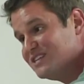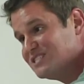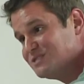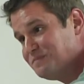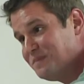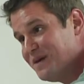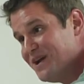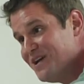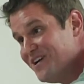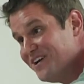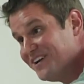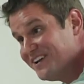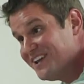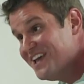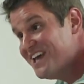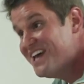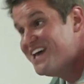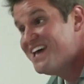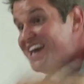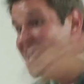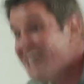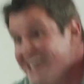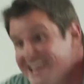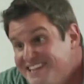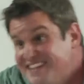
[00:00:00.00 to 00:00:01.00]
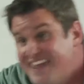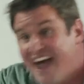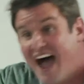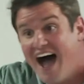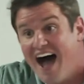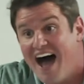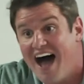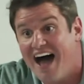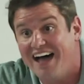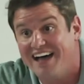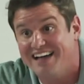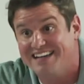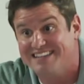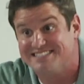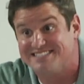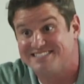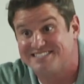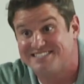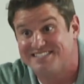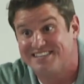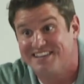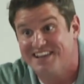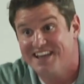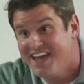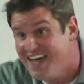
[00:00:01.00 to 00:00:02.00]
Spirit, he
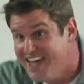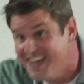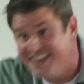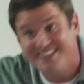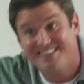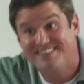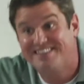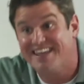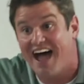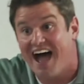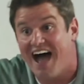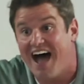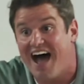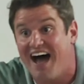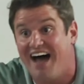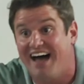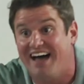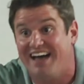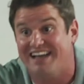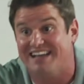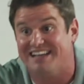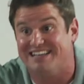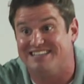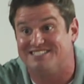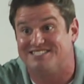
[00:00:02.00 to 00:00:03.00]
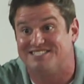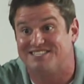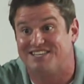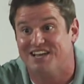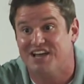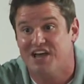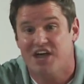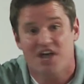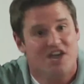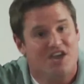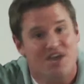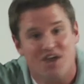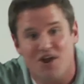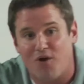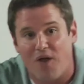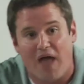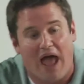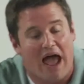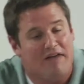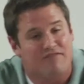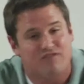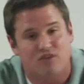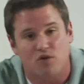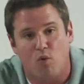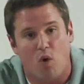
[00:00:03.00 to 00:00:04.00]
does. He does. You don't
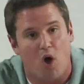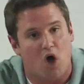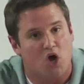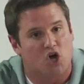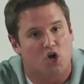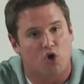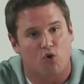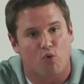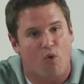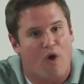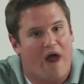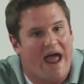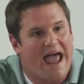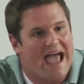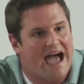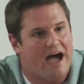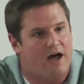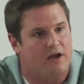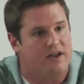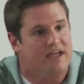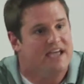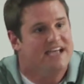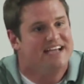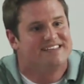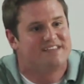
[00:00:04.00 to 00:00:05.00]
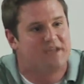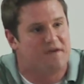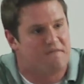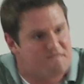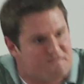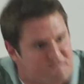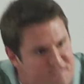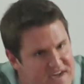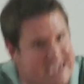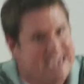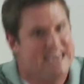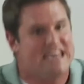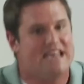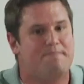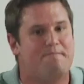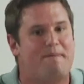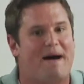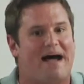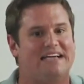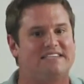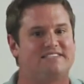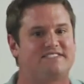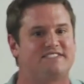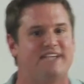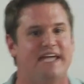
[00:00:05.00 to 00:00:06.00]
have to walk around defeated
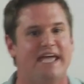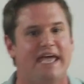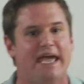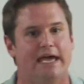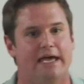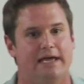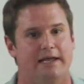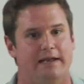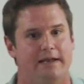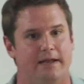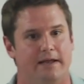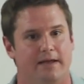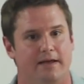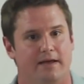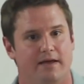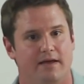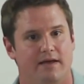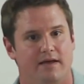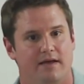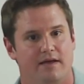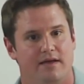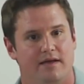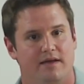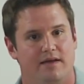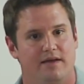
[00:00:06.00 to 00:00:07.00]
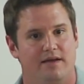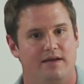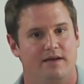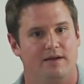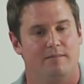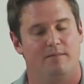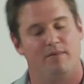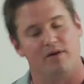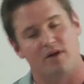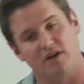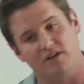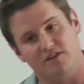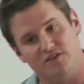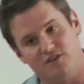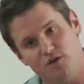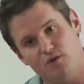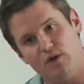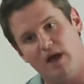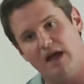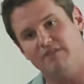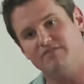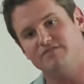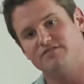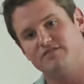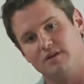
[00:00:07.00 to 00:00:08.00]
by sin because you
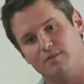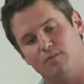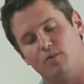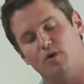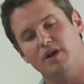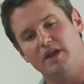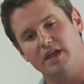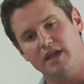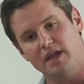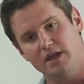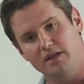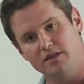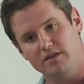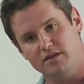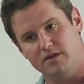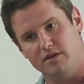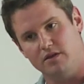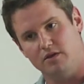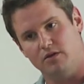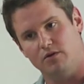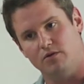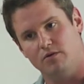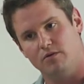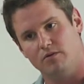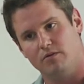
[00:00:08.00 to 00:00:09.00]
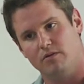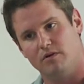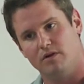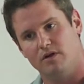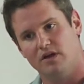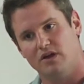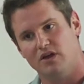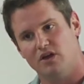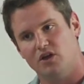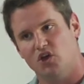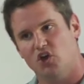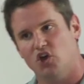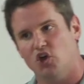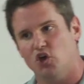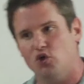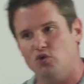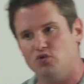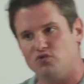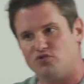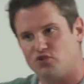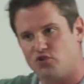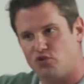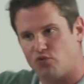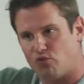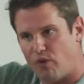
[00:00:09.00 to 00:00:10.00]
have someone in you
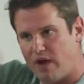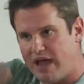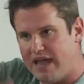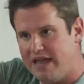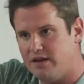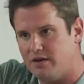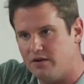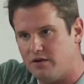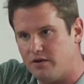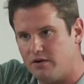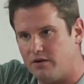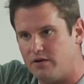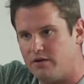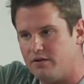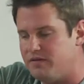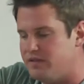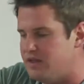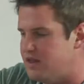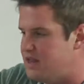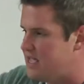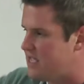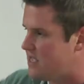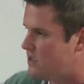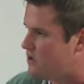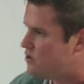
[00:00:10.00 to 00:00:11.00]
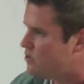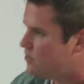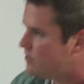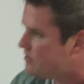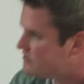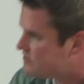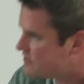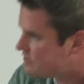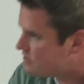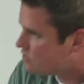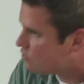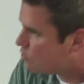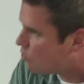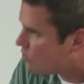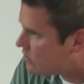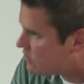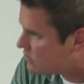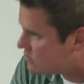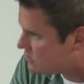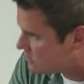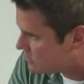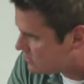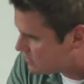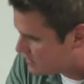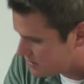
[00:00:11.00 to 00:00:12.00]
who's greater than he who is in the
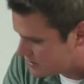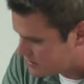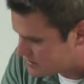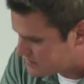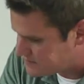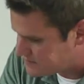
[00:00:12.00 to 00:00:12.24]
world.